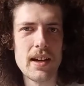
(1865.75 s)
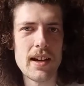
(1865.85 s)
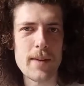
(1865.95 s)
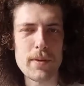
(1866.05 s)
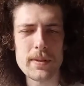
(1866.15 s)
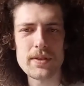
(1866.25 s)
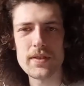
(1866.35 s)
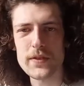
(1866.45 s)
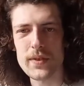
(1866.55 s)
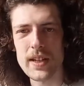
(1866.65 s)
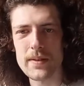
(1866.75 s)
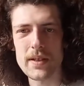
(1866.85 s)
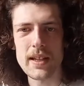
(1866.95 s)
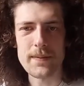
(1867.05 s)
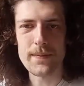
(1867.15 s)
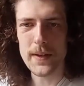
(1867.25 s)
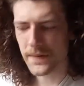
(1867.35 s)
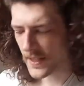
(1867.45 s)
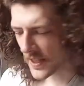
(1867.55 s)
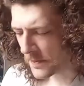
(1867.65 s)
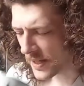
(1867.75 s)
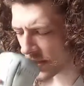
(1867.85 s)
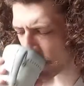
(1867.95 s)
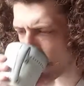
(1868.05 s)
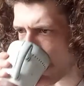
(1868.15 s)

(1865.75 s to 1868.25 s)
I'll probably do this for another like 15 minutes.